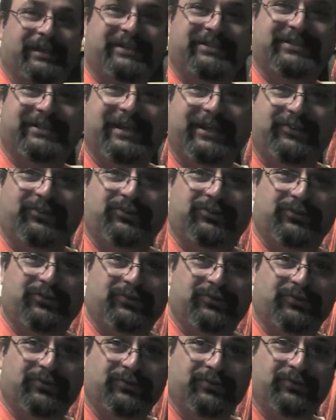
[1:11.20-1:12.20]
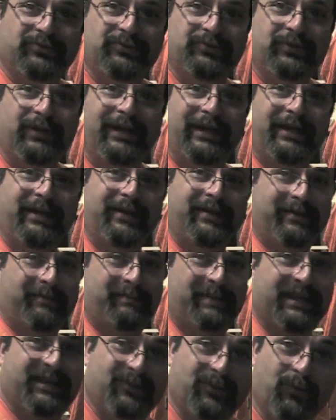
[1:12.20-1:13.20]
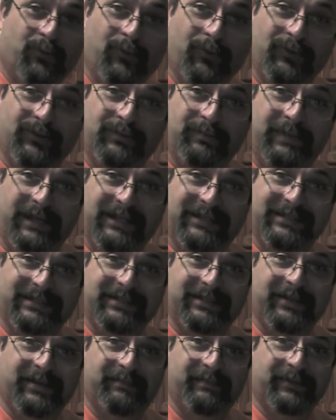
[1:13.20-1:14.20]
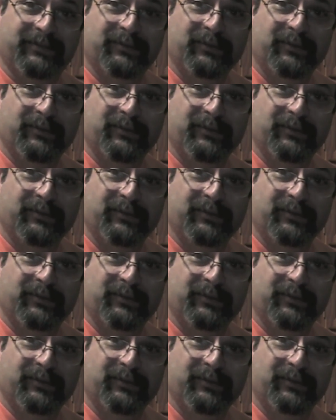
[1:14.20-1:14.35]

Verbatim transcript: let's get to making the world's best cup of